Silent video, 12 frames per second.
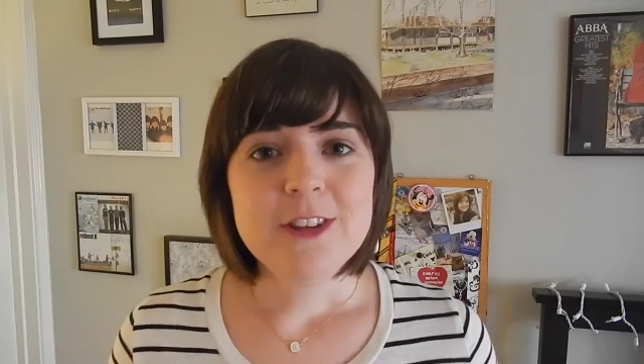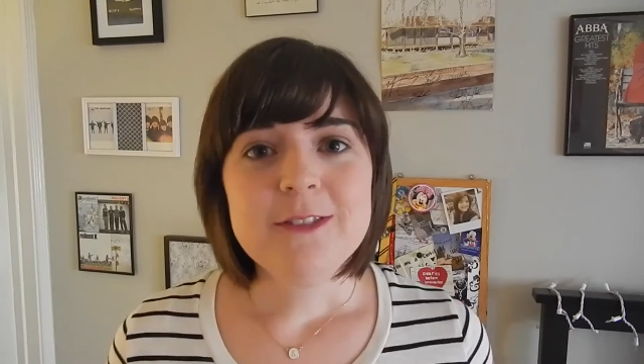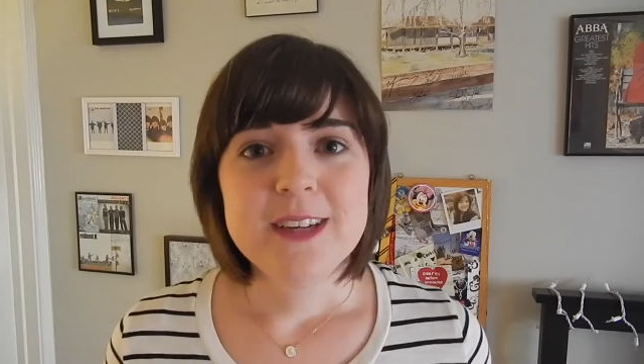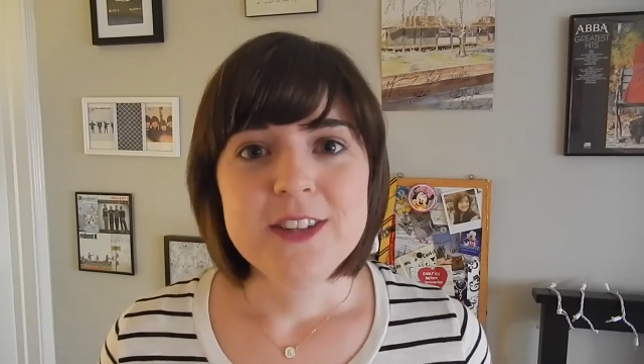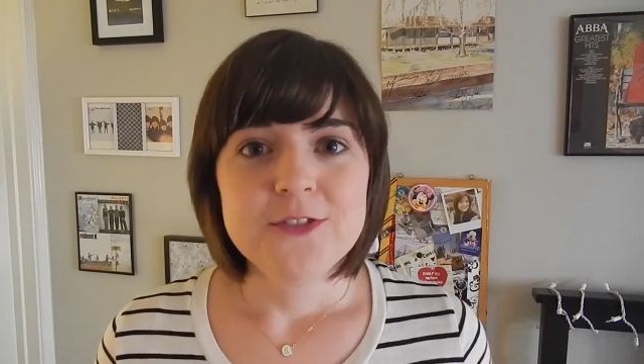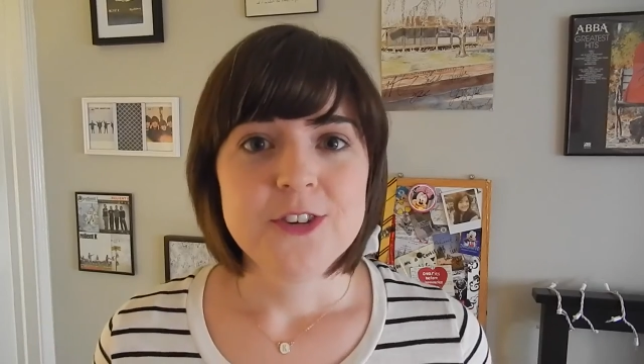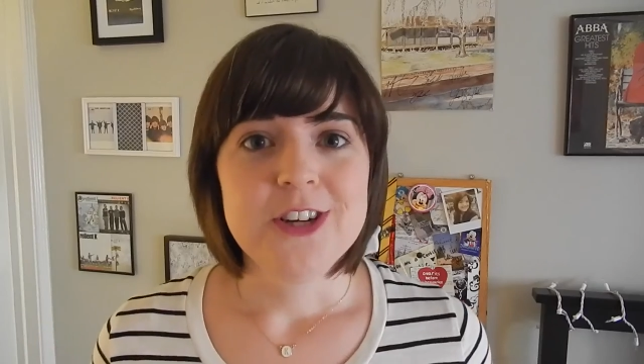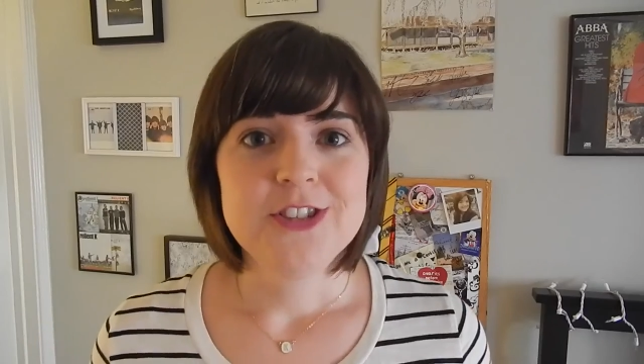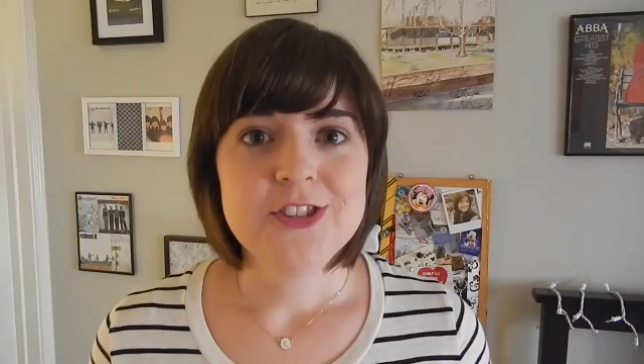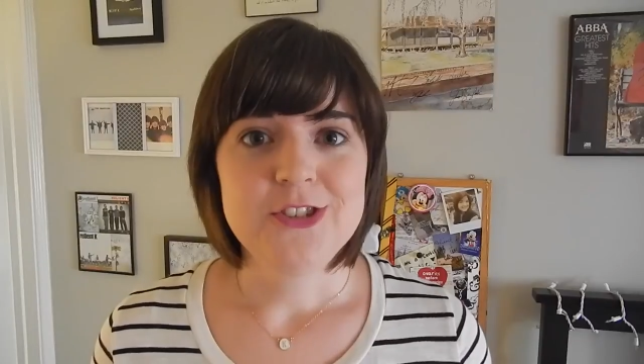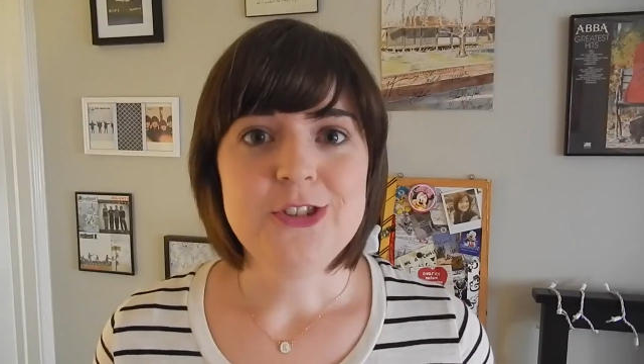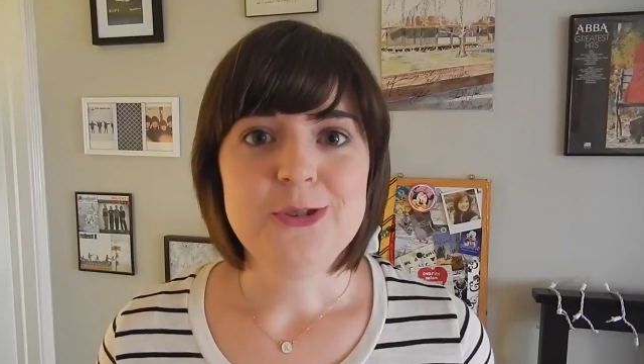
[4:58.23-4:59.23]
only read the
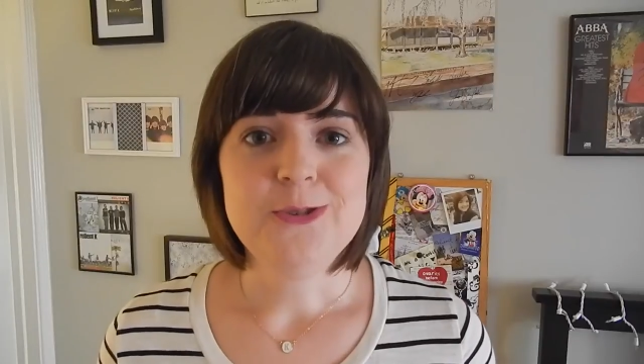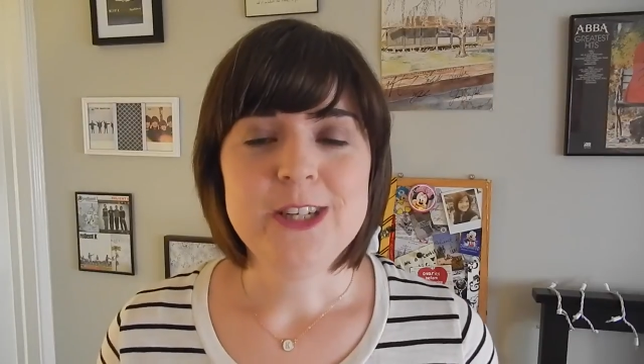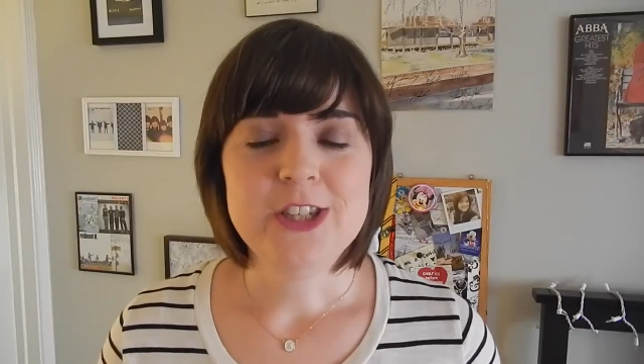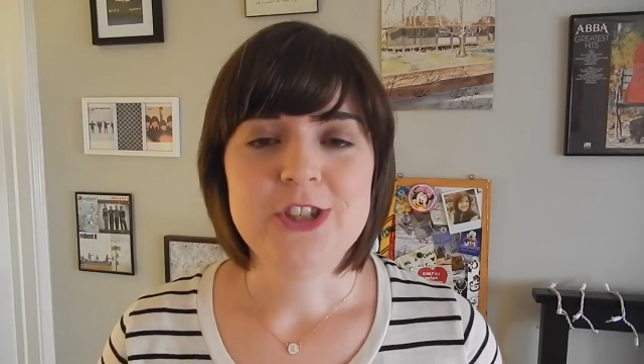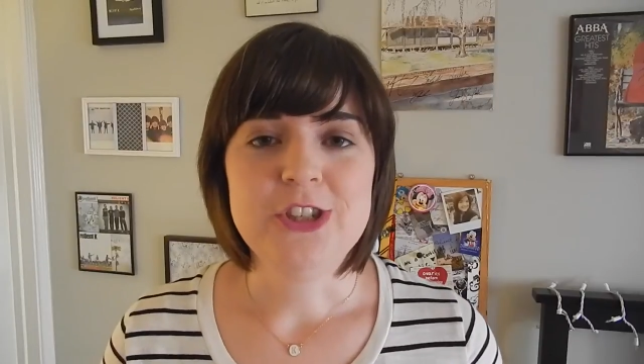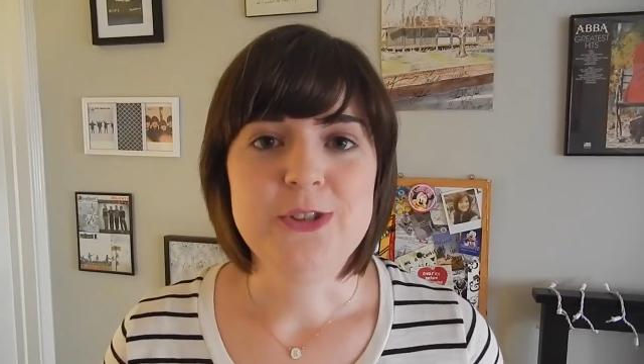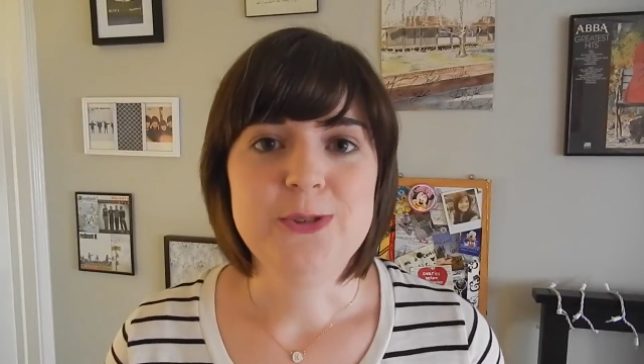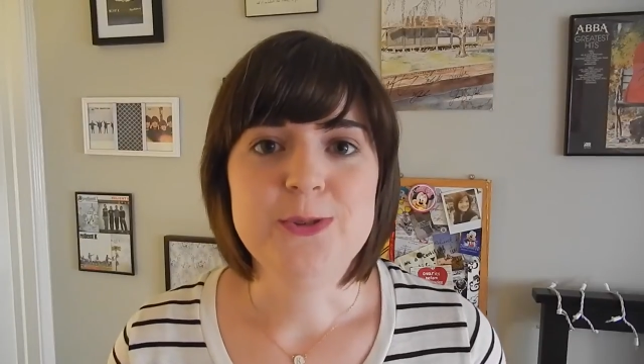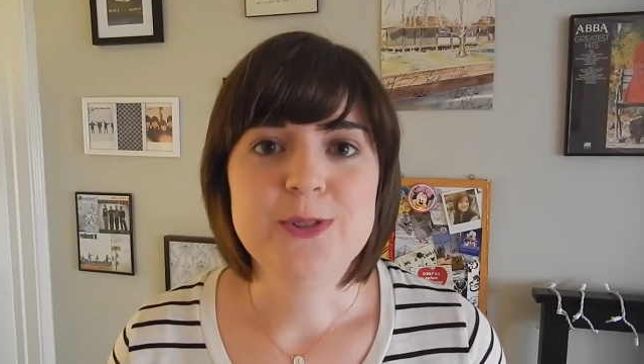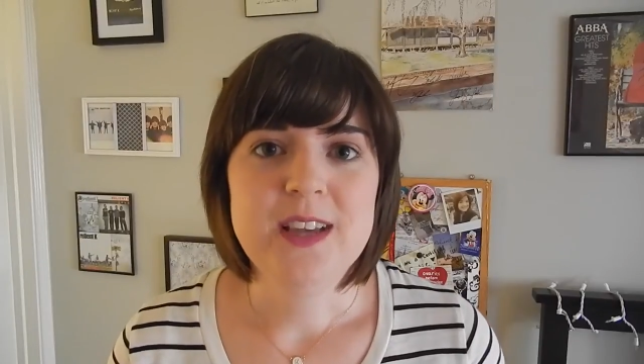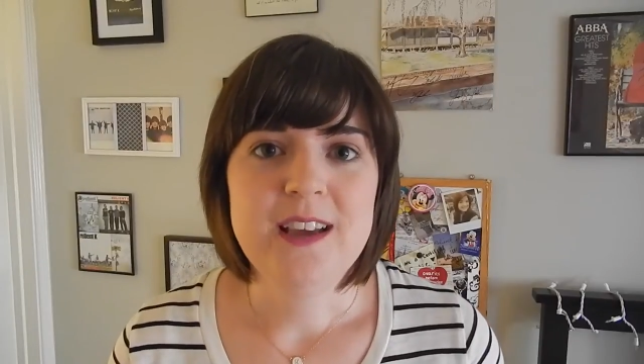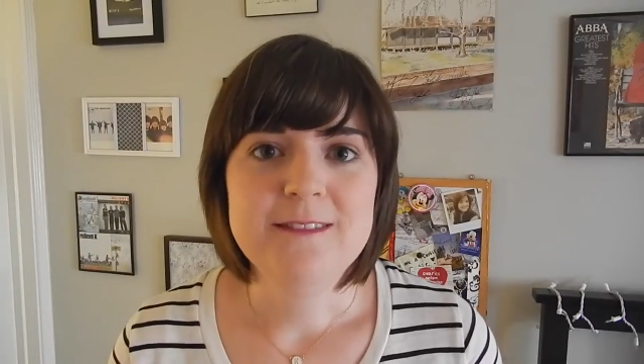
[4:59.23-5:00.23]
first two
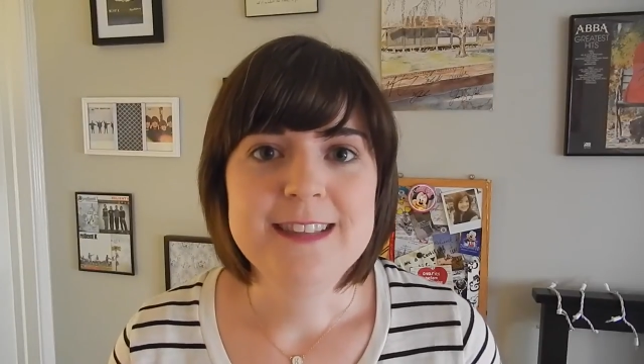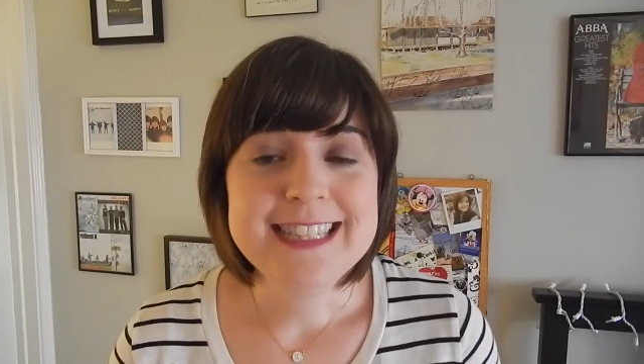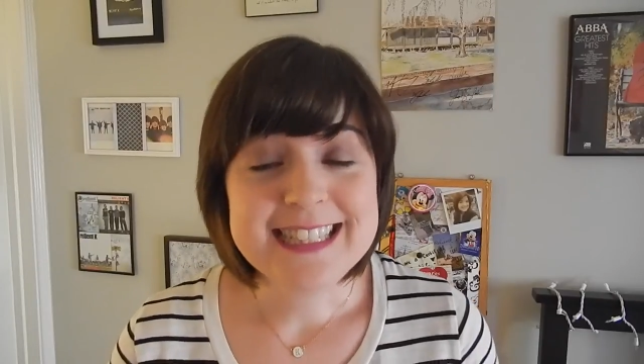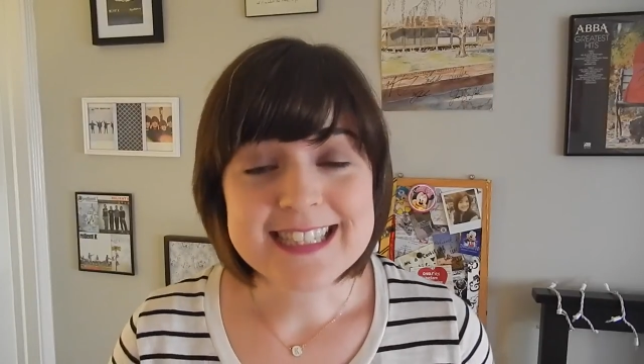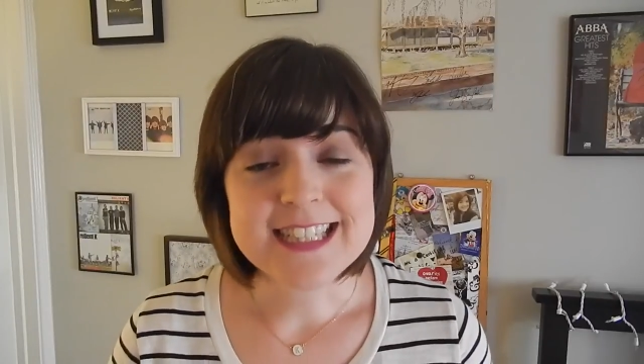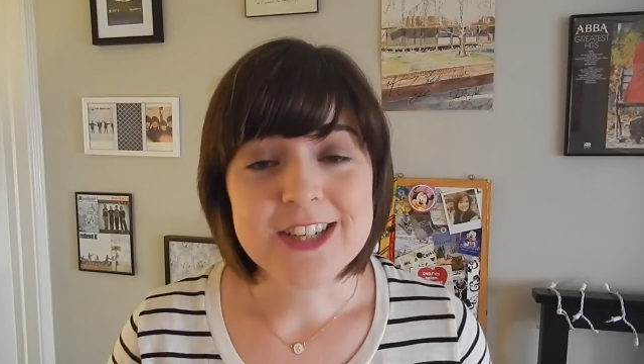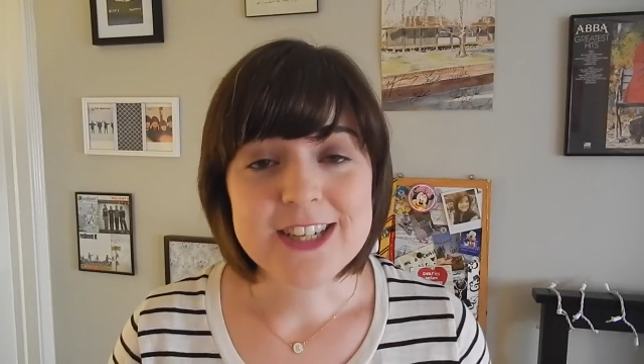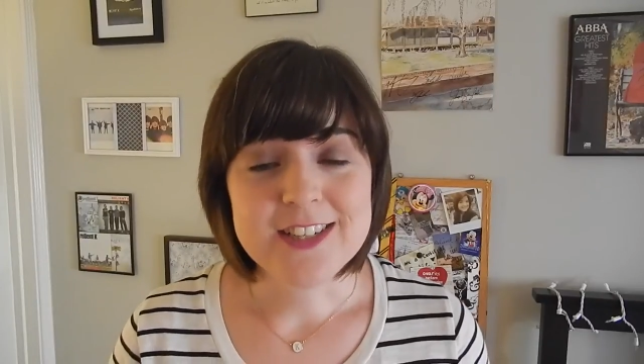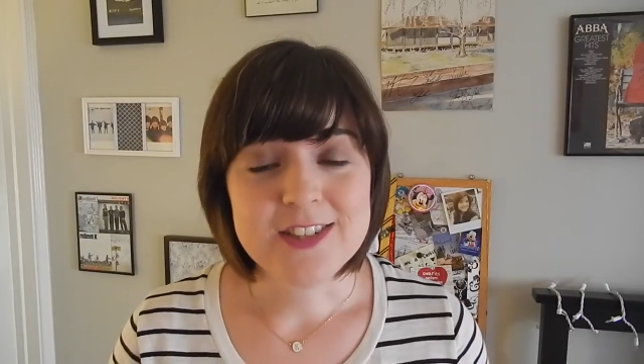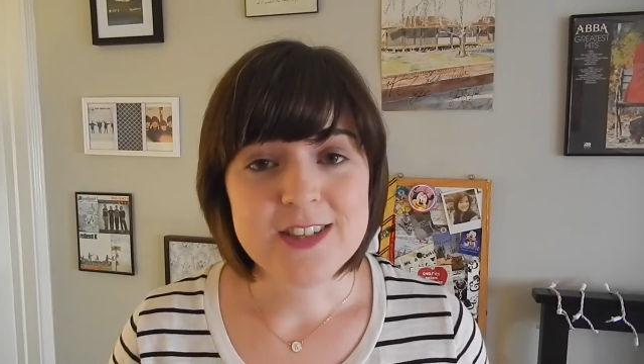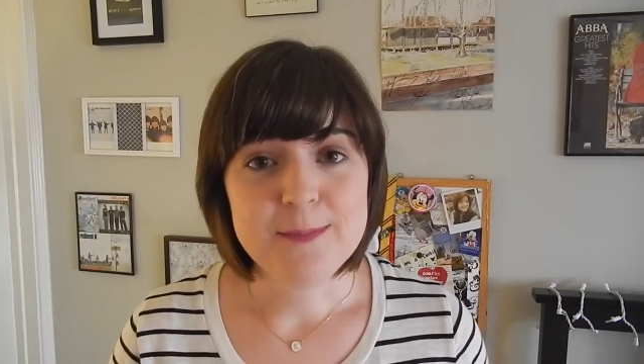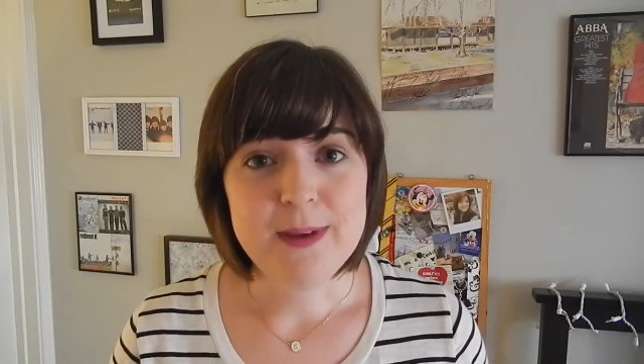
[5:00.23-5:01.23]
issues of this series,